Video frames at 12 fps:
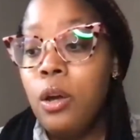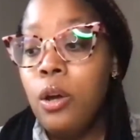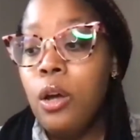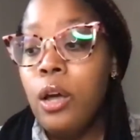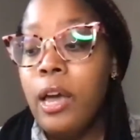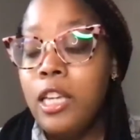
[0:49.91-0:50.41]

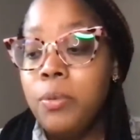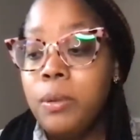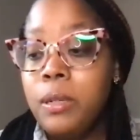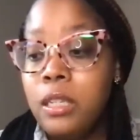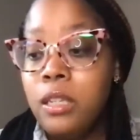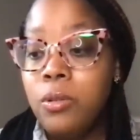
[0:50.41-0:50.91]

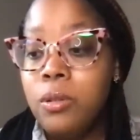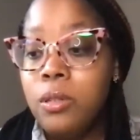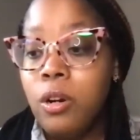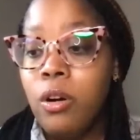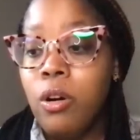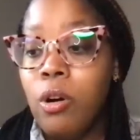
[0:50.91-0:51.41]
HBCUs are
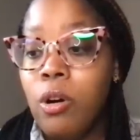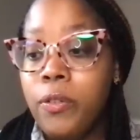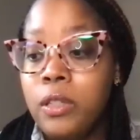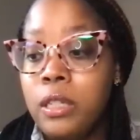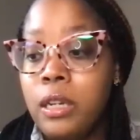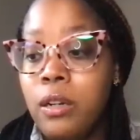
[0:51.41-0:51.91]

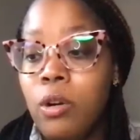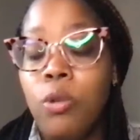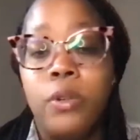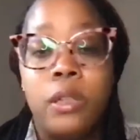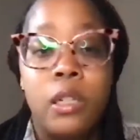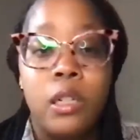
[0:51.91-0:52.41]
often
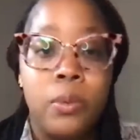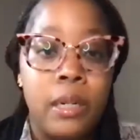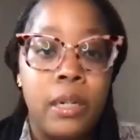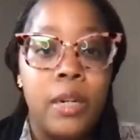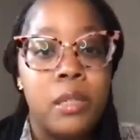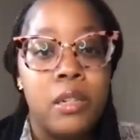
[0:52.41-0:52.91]
overlooked when it
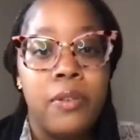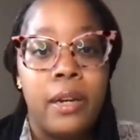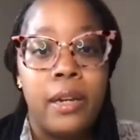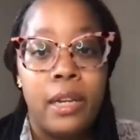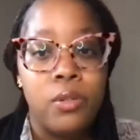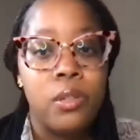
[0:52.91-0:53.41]
comes to
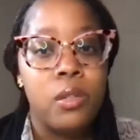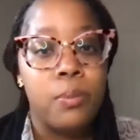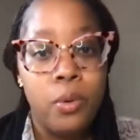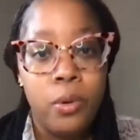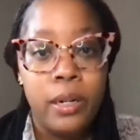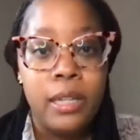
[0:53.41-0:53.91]
financial
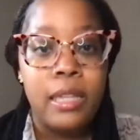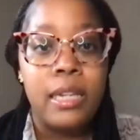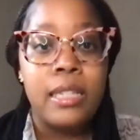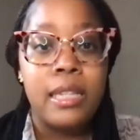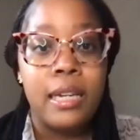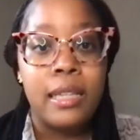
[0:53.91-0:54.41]
support and things
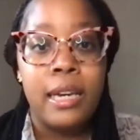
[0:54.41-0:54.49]
like that.